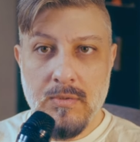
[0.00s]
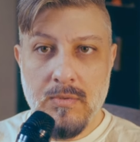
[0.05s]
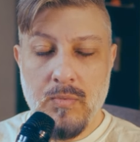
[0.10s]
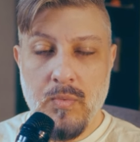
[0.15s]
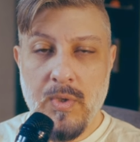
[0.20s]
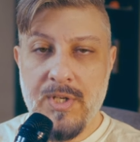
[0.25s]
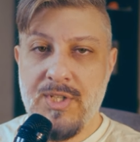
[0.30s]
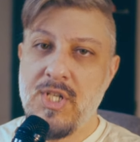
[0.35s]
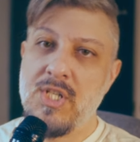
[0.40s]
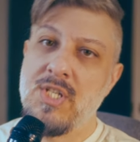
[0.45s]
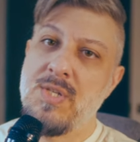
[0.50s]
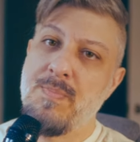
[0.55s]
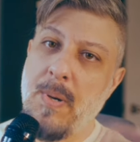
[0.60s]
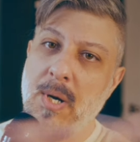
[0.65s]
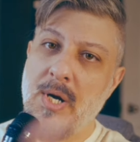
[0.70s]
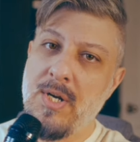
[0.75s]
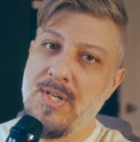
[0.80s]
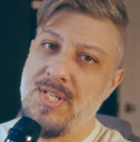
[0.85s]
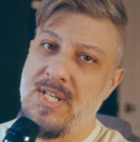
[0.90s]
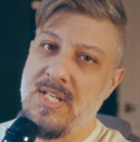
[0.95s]
which is
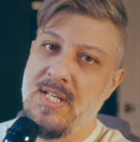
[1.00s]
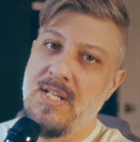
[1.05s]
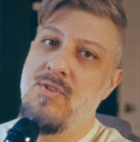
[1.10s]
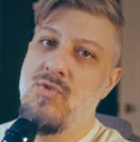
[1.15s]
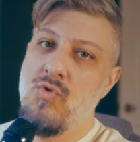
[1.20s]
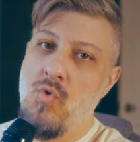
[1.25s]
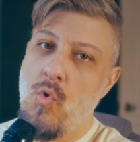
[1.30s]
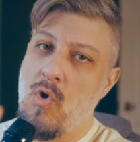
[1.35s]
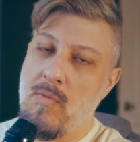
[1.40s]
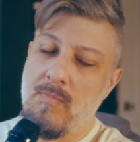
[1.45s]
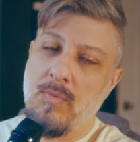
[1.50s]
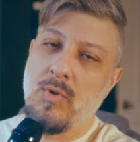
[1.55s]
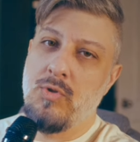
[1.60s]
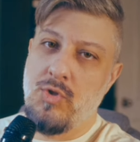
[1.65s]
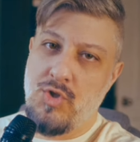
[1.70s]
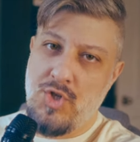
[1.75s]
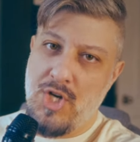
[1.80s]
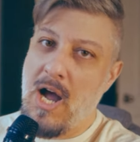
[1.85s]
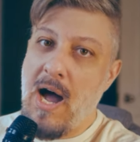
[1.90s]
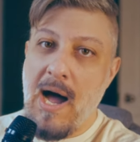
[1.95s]
person in normal
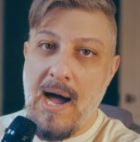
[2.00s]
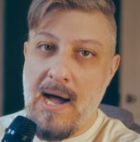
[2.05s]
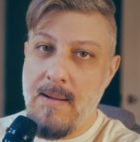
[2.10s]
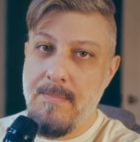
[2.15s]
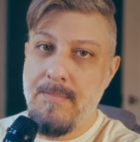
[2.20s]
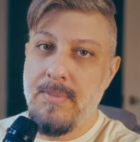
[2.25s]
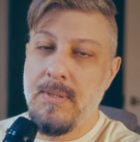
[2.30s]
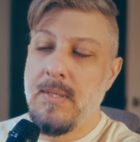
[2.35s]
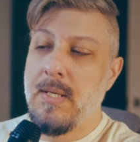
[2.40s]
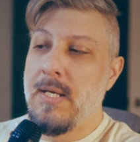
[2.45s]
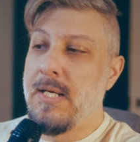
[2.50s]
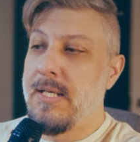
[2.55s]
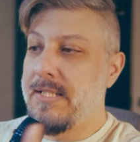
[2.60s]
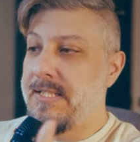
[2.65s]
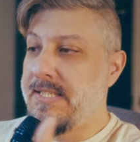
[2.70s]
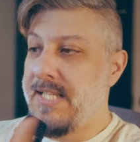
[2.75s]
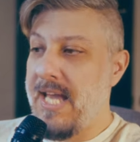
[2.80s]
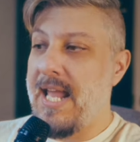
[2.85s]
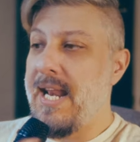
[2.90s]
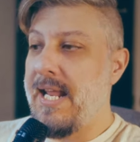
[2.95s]
job
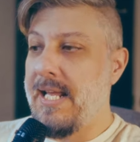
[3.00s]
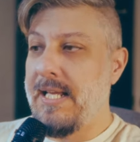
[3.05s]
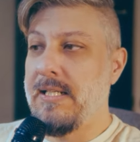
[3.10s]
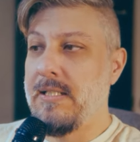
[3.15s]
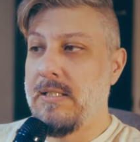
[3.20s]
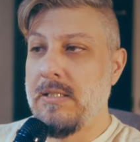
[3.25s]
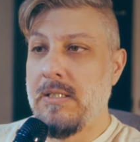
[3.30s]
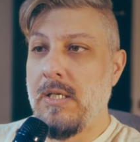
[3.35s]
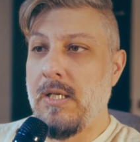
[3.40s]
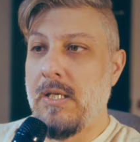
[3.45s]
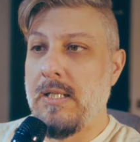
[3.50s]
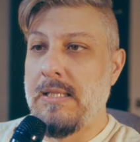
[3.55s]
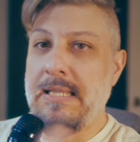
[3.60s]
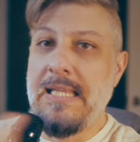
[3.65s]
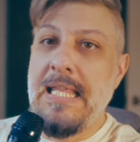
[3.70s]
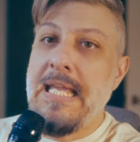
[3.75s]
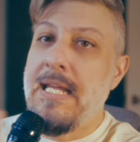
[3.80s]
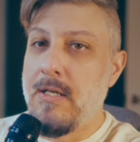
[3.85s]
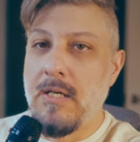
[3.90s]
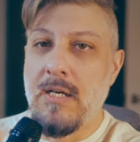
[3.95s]
getting
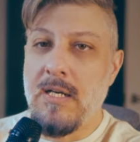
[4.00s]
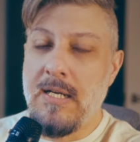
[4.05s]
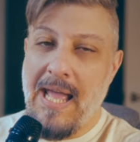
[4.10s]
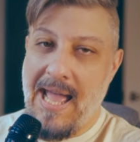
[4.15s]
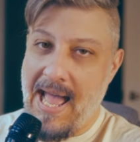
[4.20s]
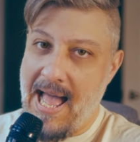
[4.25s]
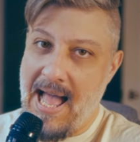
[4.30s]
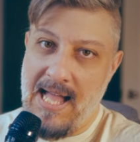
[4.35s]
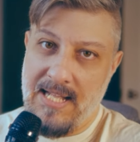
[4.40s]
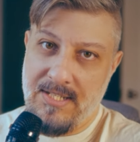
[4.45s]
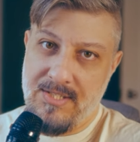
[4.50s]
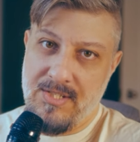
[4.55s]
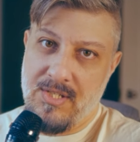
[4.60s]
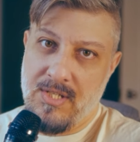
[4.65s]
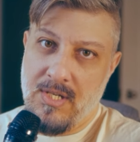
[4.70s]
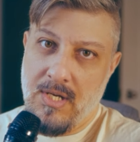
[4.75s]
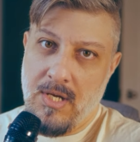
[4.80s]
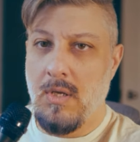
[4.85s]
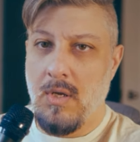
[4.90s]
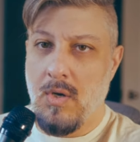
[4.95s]
leered at
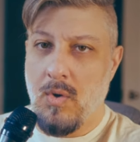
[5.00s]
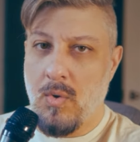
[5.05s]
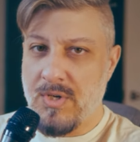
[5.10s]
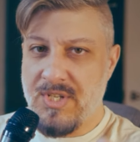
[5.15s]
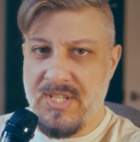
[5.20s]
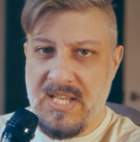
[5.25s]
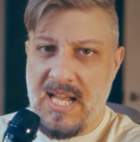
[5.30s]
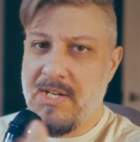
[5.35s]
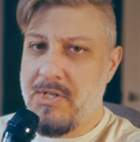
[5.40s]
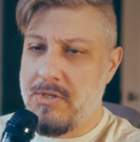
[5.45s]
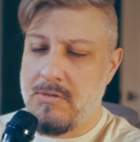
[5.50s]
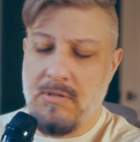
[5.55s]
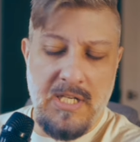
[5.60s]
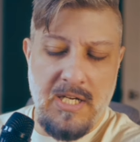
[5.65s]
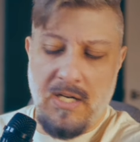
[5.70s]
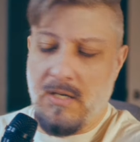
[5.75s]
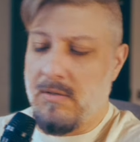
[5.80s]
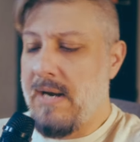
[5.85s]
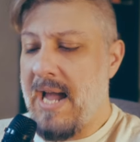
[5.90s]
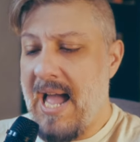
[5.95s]
or sexually
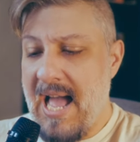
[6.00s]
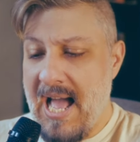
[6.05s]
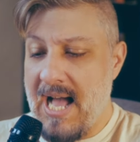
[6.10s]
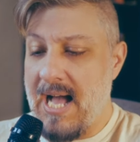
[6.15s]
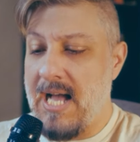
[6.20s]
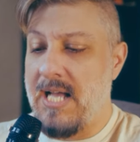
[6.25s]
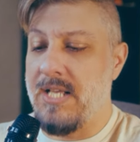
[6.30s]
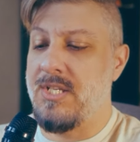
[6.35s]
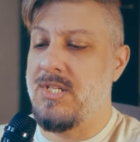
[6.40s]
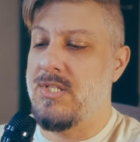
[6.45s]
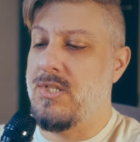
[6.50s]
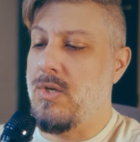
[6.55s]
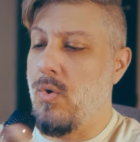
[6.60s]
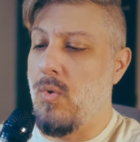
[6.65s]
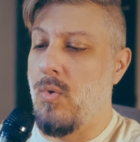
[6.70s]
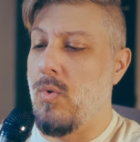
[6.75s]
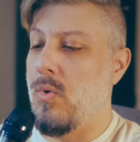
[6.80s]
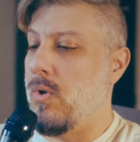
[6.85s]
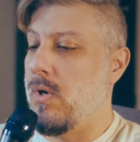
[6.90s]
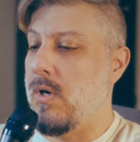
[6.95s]
harassed
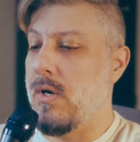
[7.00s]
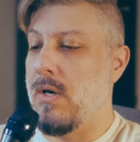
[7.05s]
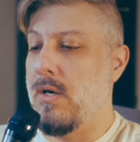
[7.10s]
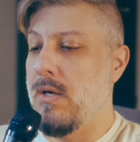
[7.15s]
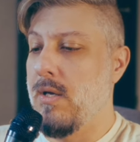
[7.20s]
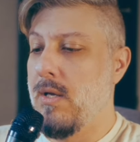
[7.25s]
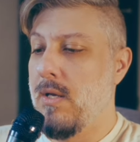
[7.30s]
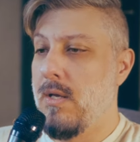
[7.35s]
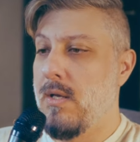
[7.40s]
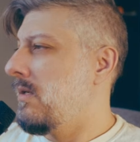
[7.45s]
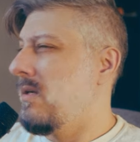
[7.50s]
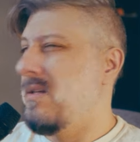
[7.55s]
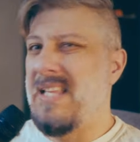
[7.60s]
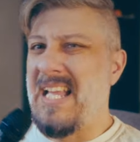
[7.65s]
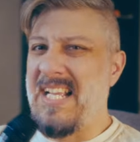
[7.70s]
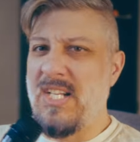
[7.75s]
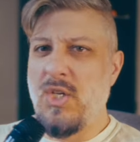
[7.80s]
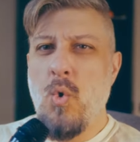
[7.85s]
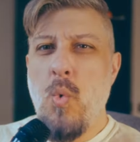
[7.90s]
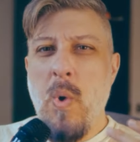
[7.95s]
or
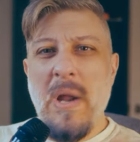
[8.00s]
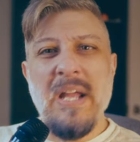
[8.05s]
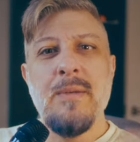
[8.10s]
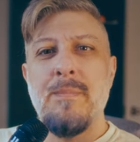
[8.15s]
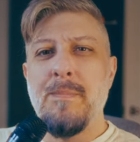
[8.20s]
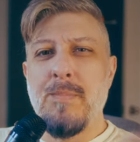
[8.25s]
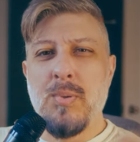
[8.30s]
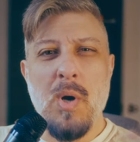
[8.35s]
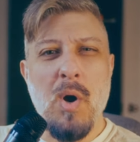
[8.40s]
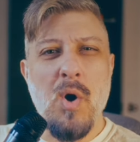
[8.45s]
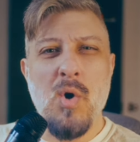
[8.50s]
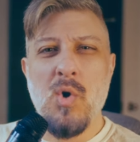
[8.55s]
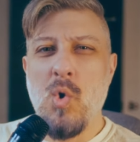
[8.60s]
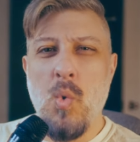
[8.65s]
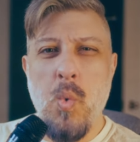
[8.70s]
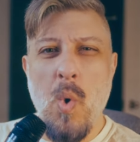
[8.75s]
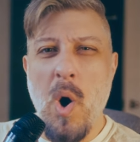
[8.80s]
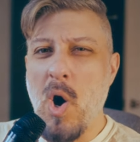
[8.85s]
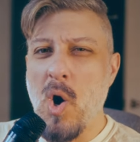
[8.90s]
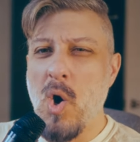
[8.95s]
like quid pro
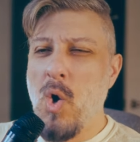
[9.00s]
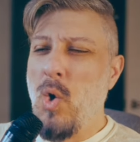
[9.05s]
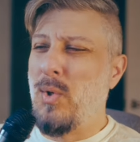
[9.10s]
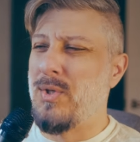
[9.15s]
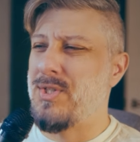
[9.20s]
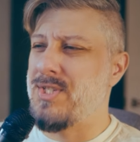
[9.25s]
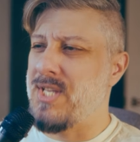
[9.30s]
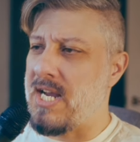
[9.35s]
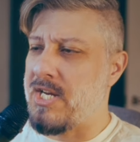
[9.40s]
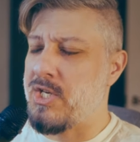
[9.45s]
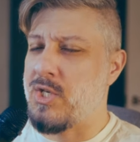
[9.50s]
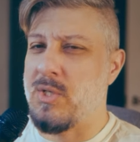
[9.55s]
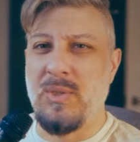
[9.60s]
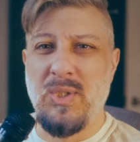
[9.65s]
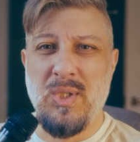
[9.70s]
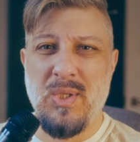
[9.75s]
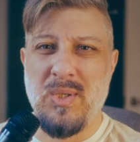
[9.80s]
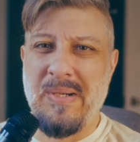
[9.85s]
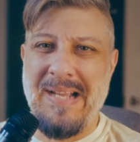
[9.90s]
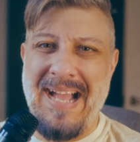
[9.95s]
quo
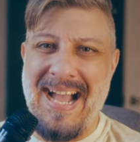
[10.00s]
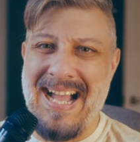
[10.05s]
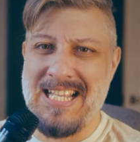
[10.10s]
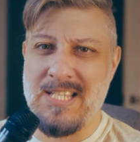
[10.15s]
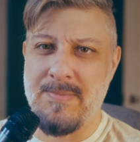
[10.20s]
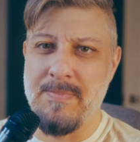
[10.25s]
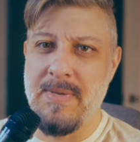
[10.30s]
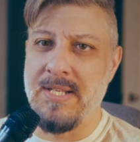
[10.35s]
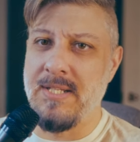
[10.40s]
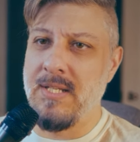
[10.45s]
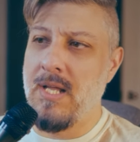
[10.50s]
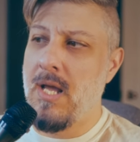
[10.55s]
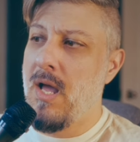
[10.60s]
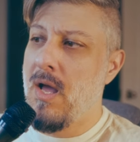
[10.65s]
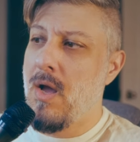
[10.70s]
sexual harassment,